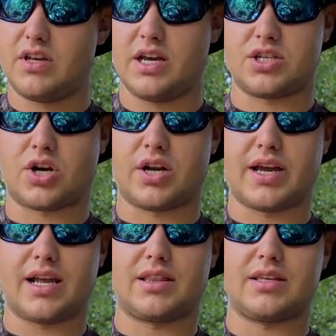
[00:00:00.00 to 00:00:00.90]
It's already
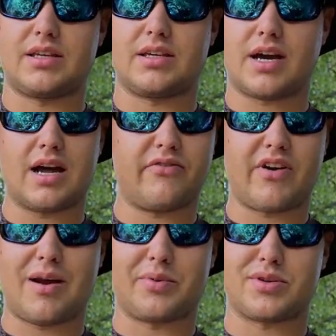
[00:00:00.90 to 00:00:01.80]
got the cotton
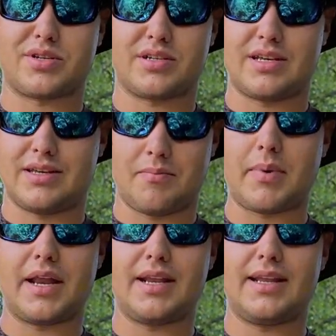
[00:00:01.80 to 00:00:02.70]
fibers
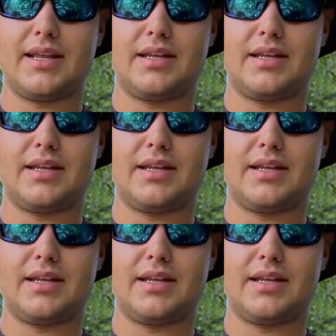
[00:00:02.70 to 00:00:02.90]
embedded in it.